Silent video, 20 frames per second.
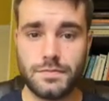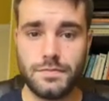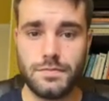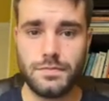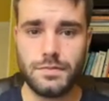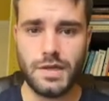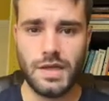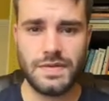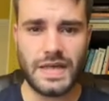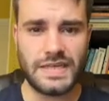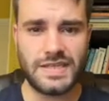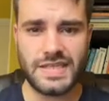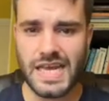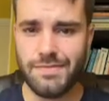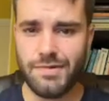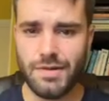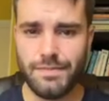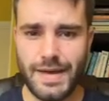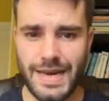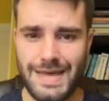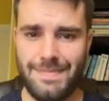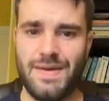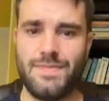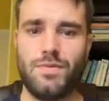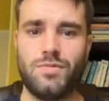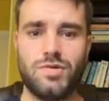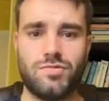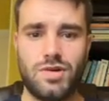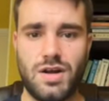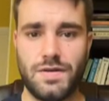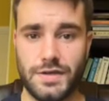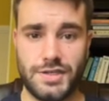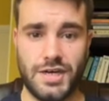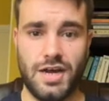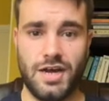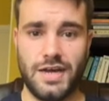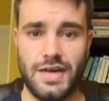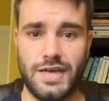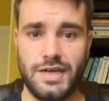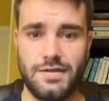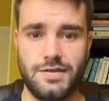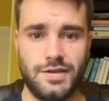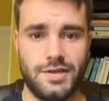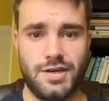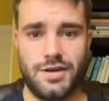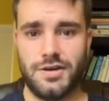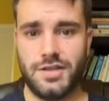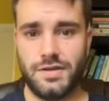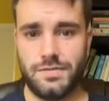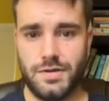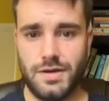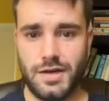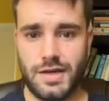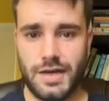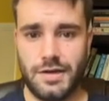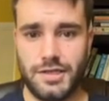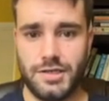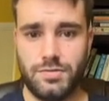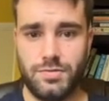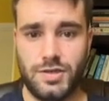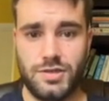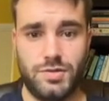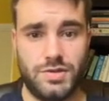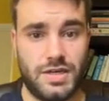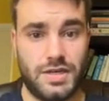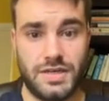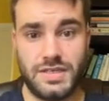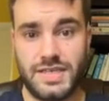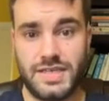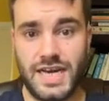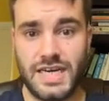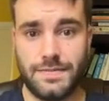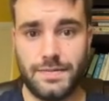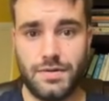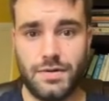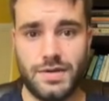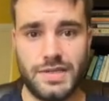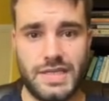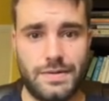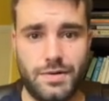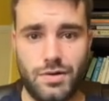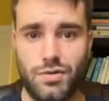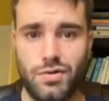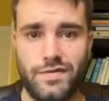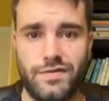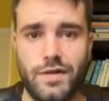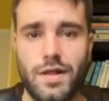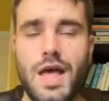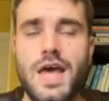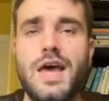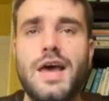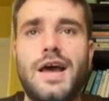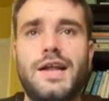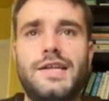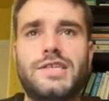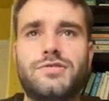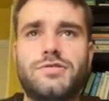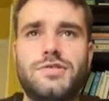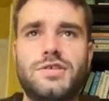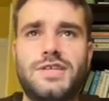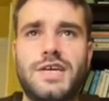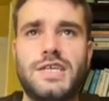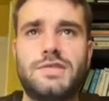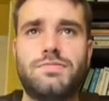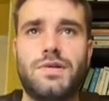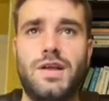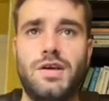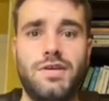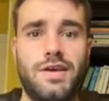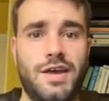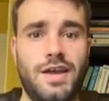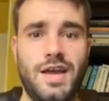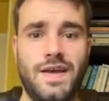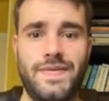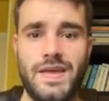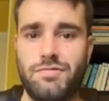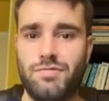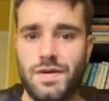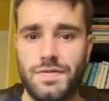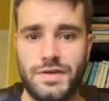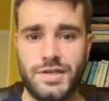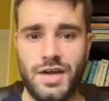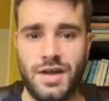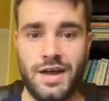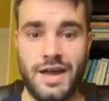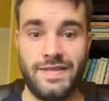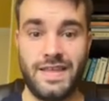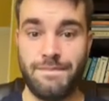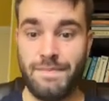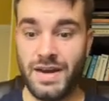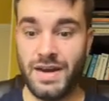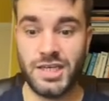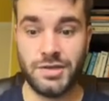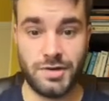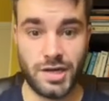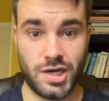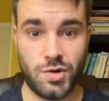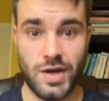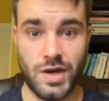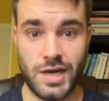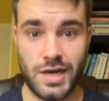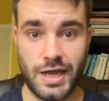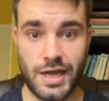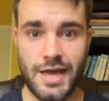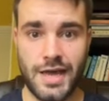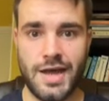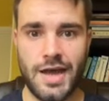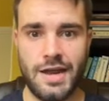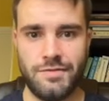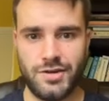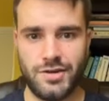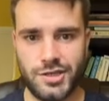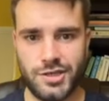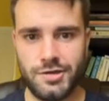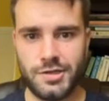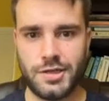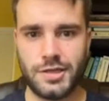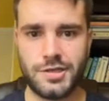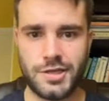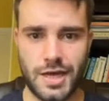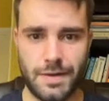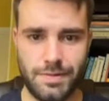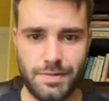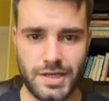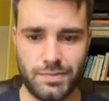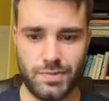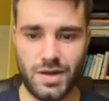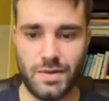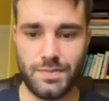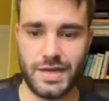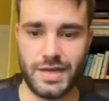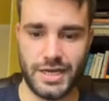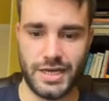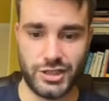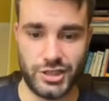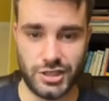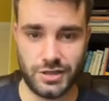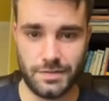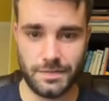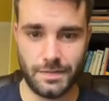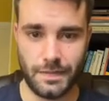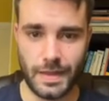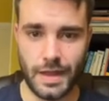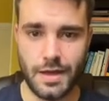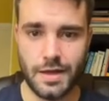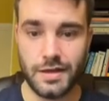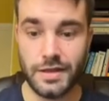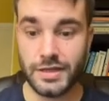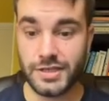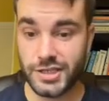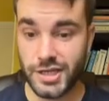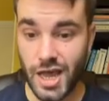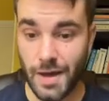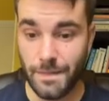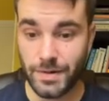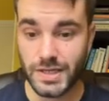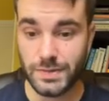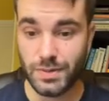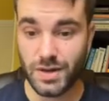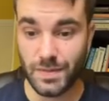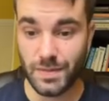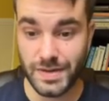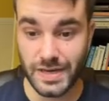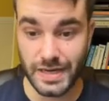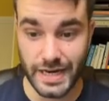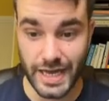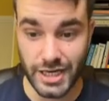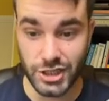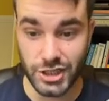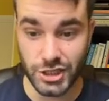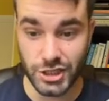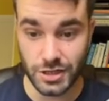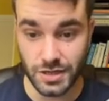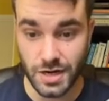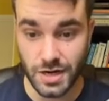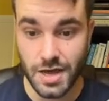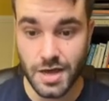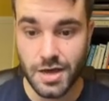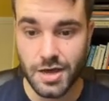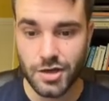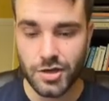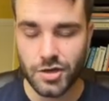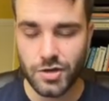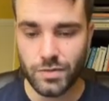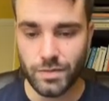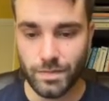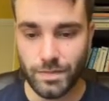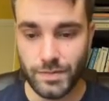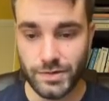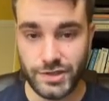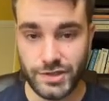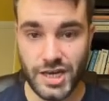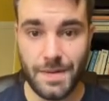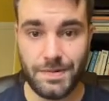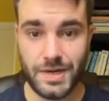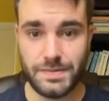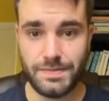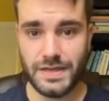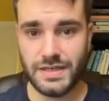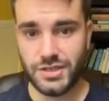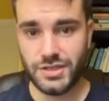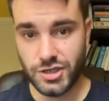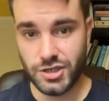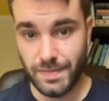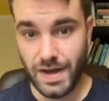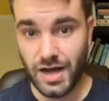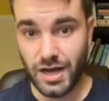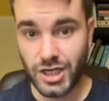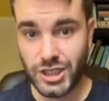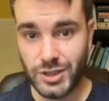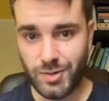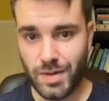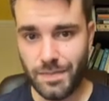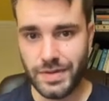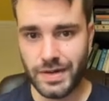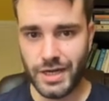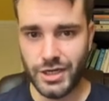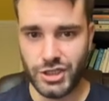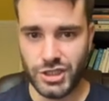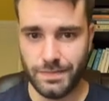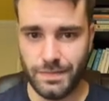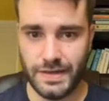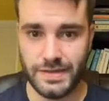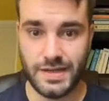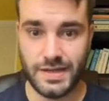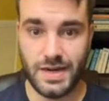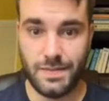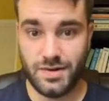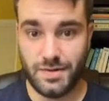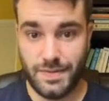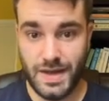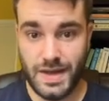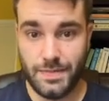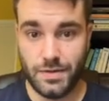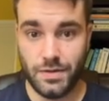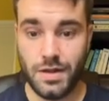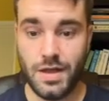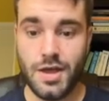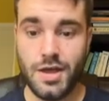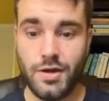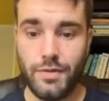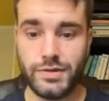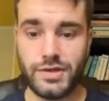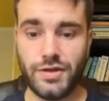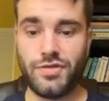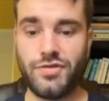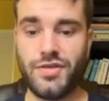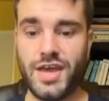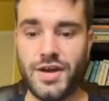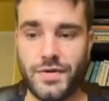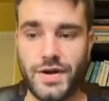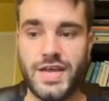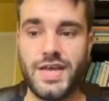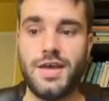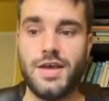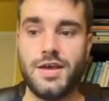they say, well, many people would rather die than go to the workhouse, which was understandable because they were awful. And Scrooge says, well, okay, if they'd rather die, they'd better do it quickly and reduce the surplus population. The surplus population, surplus means too much, population means the number of people, was a theory